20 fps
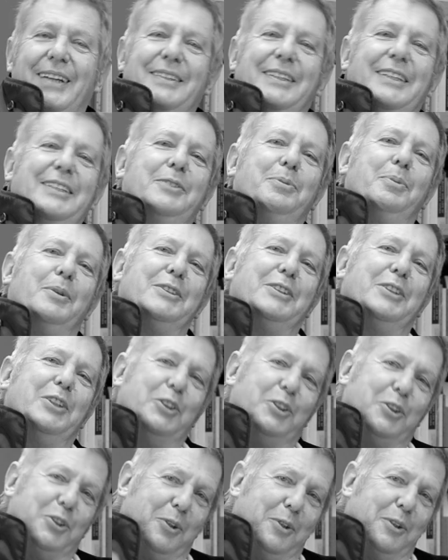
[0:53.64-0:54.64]
This was
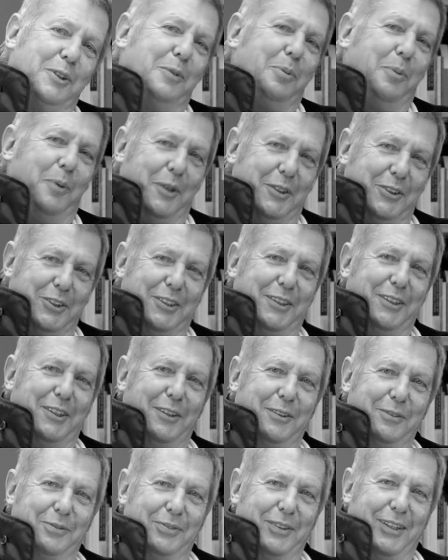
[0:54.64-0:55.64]
the short version
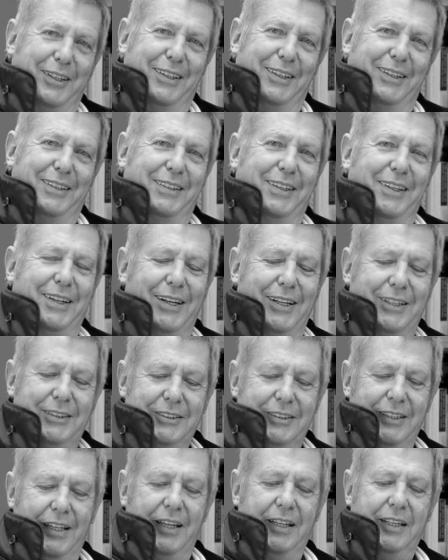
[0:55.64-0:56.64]
of uh, the
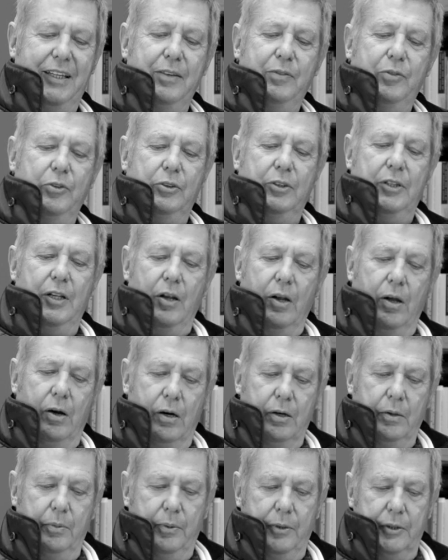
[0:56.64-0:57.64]
answer. I give you the
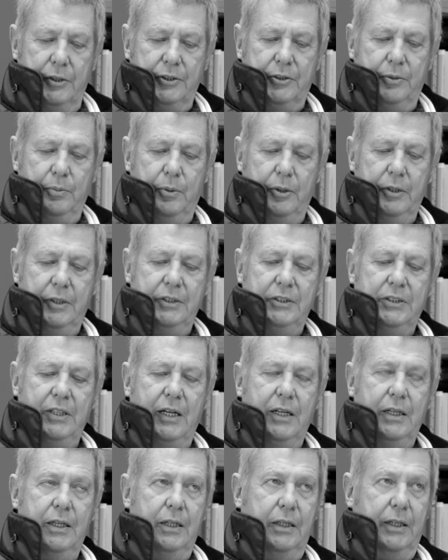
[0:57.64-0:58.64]
long version. What is
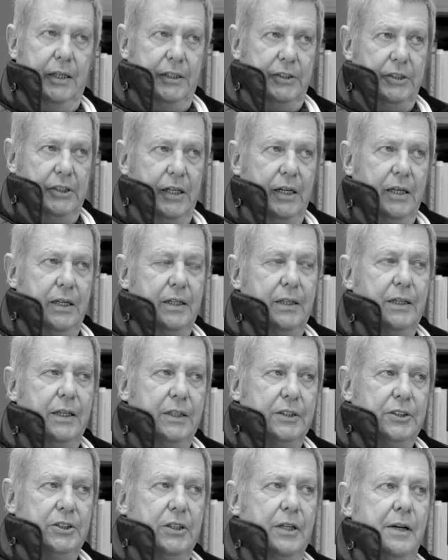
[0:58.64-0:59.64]
architecture?
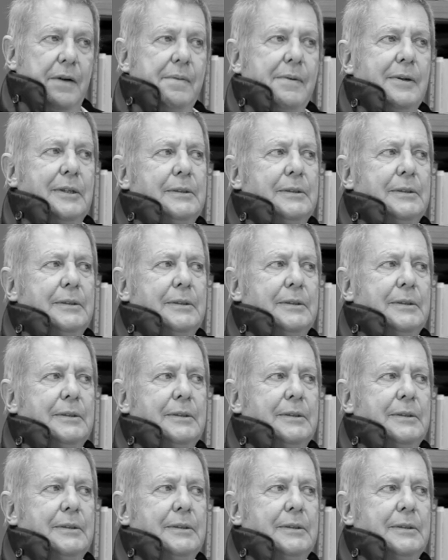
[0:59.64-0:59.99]
Architecture